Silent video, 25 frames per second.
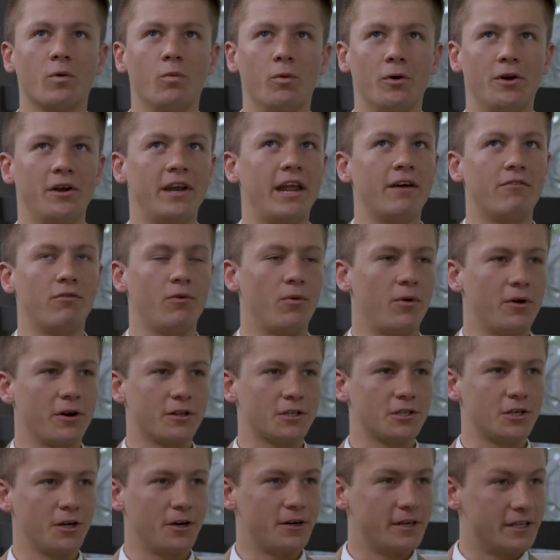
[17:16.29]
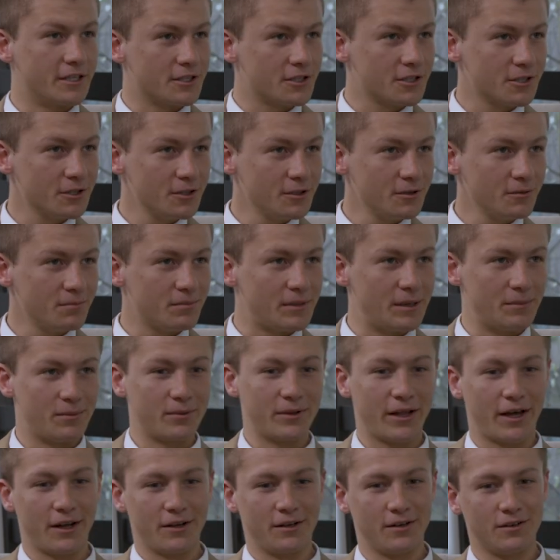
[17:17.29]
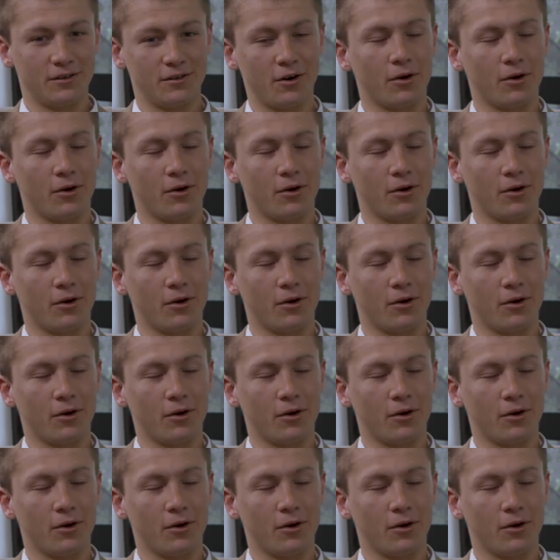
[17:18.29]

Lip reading: would never want to turn into, people that,